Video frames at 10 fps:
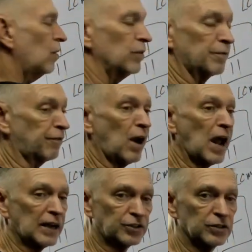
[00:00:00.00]
the
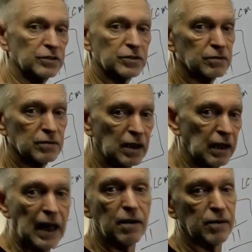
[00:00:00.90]
fractions
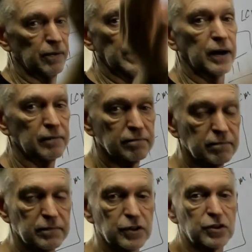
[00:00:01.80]
out of there.
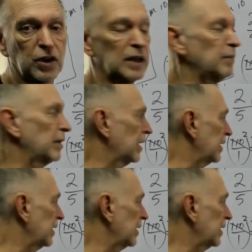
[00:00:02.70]
Just eliminate